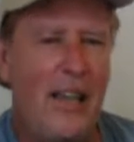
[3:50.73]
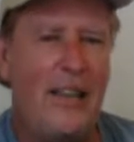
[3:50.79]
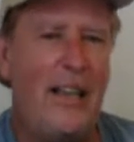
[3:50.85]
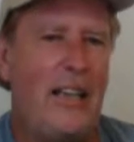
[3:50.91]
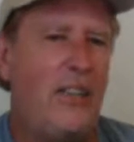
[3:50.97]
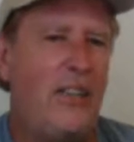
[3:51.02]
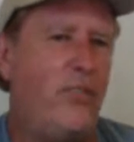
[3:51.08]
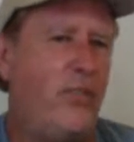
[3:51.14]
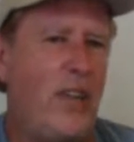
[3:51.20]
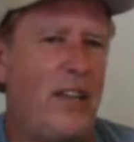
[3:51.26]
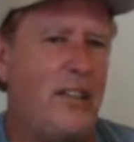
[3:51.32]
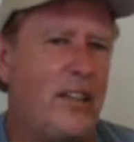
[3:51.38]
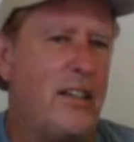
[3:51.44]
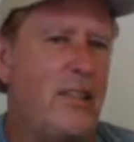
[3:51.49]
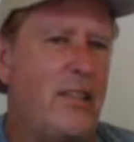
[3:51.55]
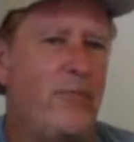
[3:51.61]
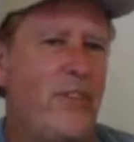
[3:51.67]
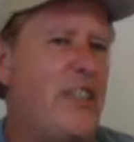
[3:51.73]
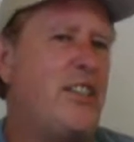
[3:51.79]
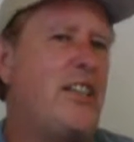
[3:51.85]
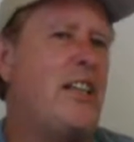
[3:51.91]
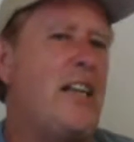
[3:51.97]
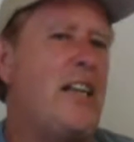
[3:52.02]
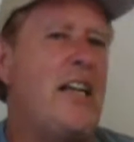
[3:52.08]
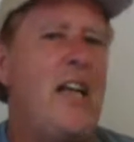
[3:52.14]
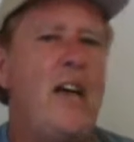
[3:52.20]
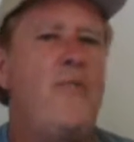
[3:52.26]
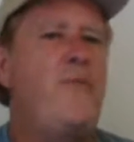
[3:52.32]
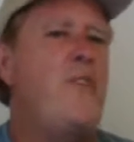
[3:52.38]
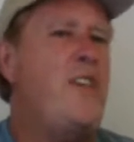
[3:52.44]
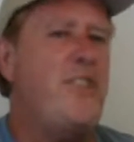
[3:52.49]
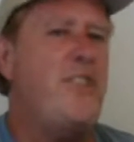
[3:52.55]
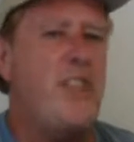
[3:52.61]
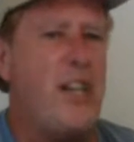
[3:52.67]
That's
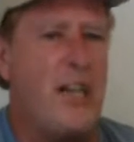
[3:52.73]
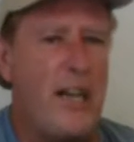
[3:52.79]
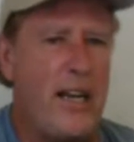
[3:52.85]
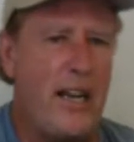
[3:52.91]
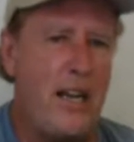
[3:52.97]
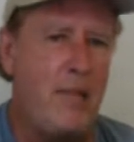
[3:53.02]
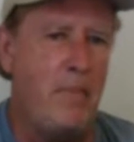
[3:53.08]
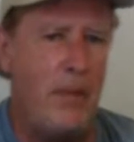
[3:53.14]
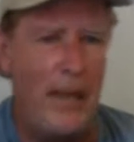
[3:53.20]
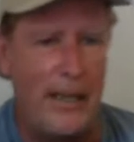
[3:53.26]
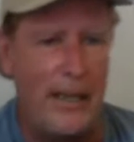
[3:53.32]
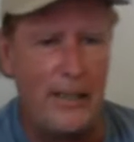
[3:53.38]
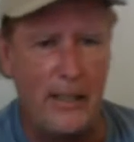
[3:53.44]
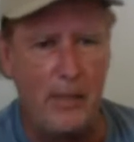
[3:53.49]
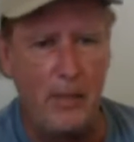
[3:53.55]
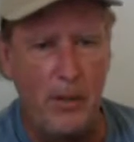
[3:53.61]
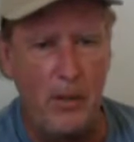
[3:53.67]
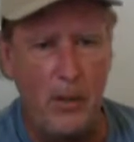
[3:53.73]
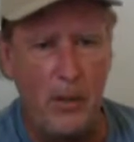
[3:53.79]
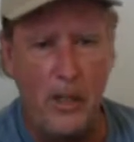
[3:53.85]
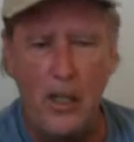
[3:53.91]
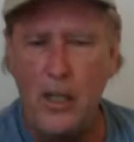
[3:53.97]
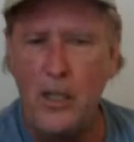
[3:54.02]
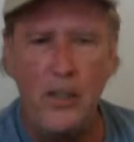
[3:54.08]
physically impossible.